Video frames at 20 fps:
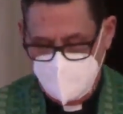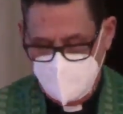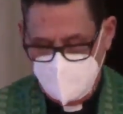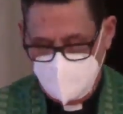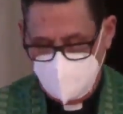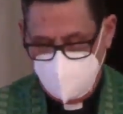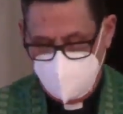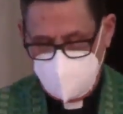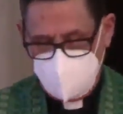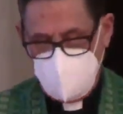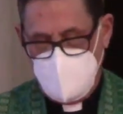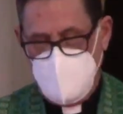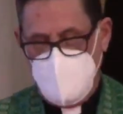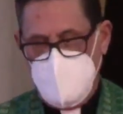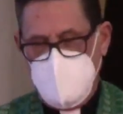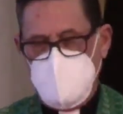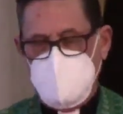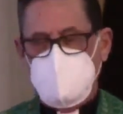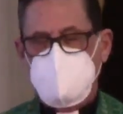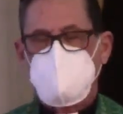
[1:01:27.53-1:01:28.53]
Give us
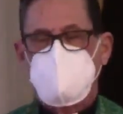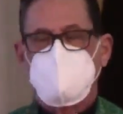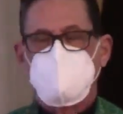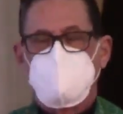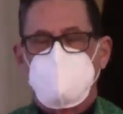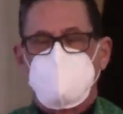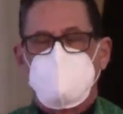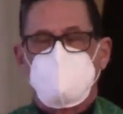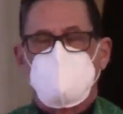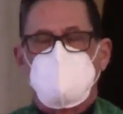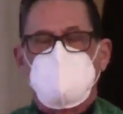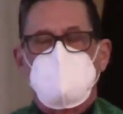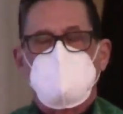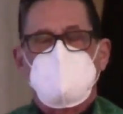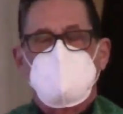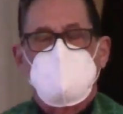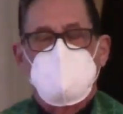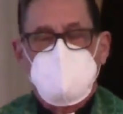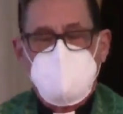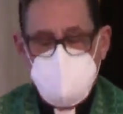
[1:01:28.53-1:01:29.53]
eyes to see
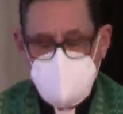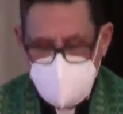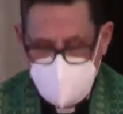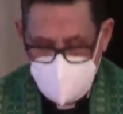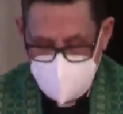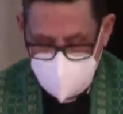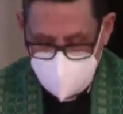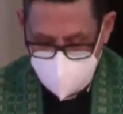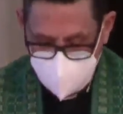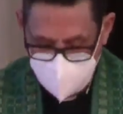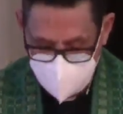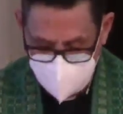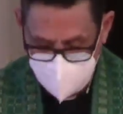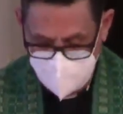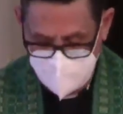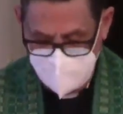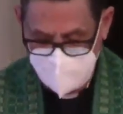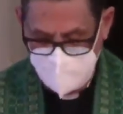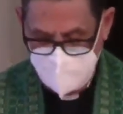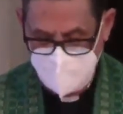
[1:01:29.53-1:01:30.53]
need.
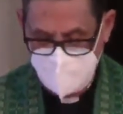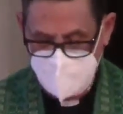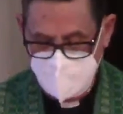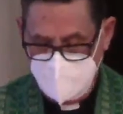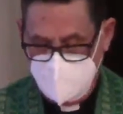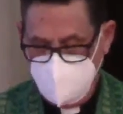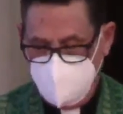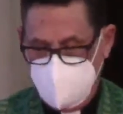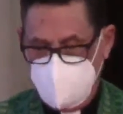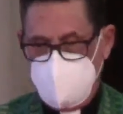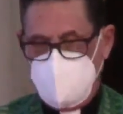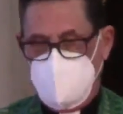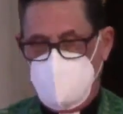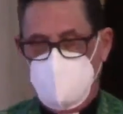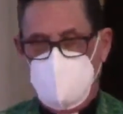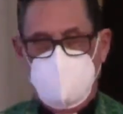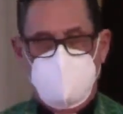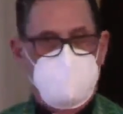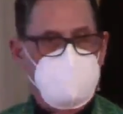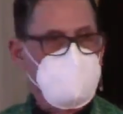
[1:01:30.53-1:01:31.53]
Give us
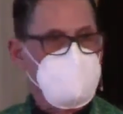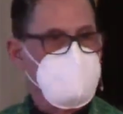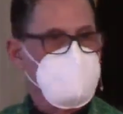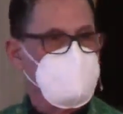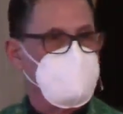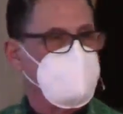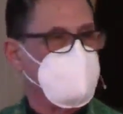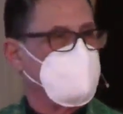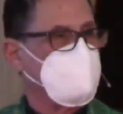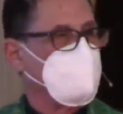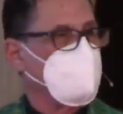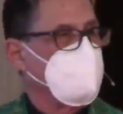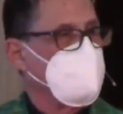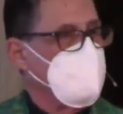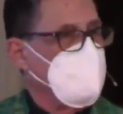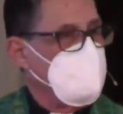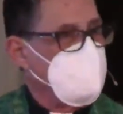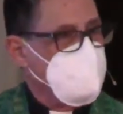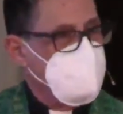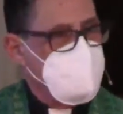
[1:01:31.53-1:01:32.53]
courage to
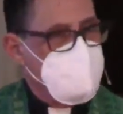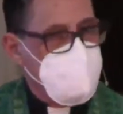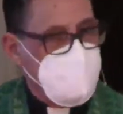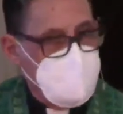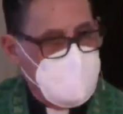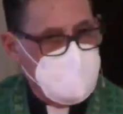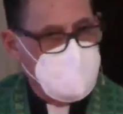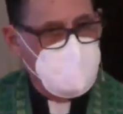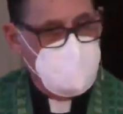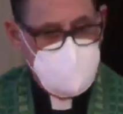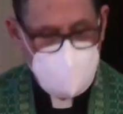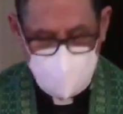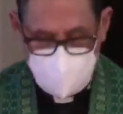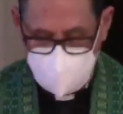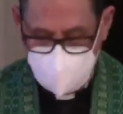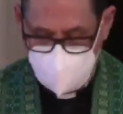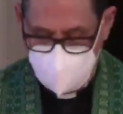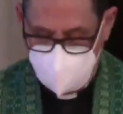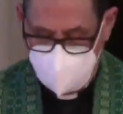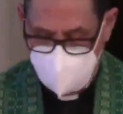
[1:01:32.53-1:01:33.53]
create
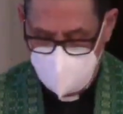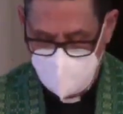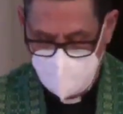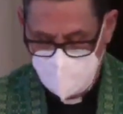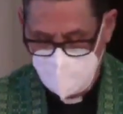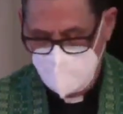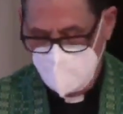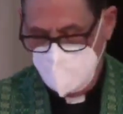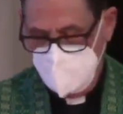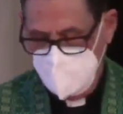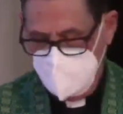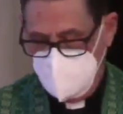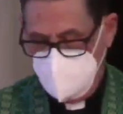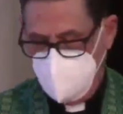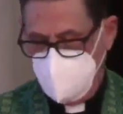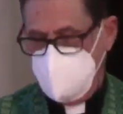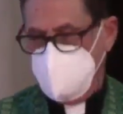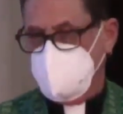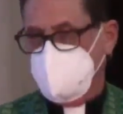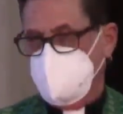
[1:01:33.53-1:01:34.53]
change.
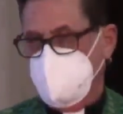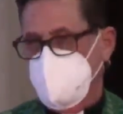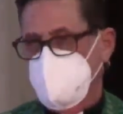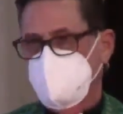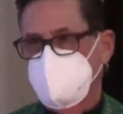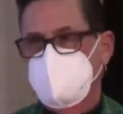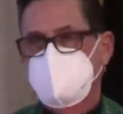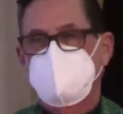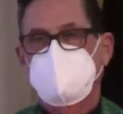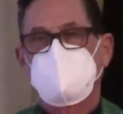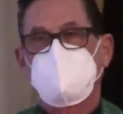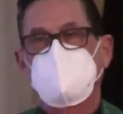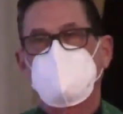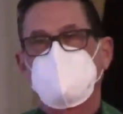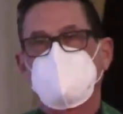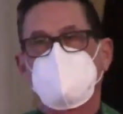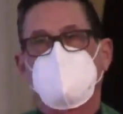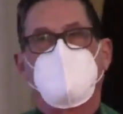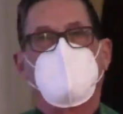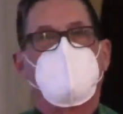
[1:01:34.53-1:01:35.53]
Give us love
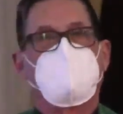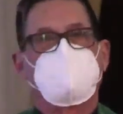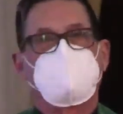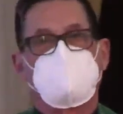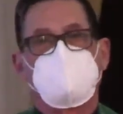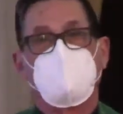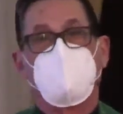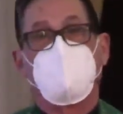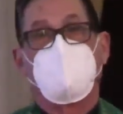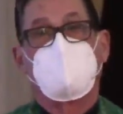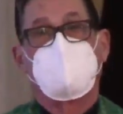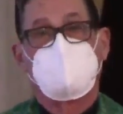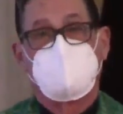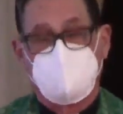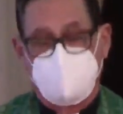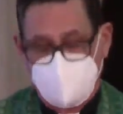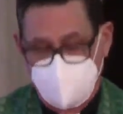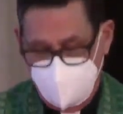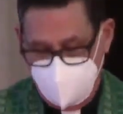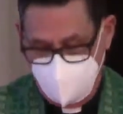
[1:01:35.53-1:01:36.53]
to offer
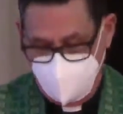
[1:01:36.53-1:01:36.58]
welcome.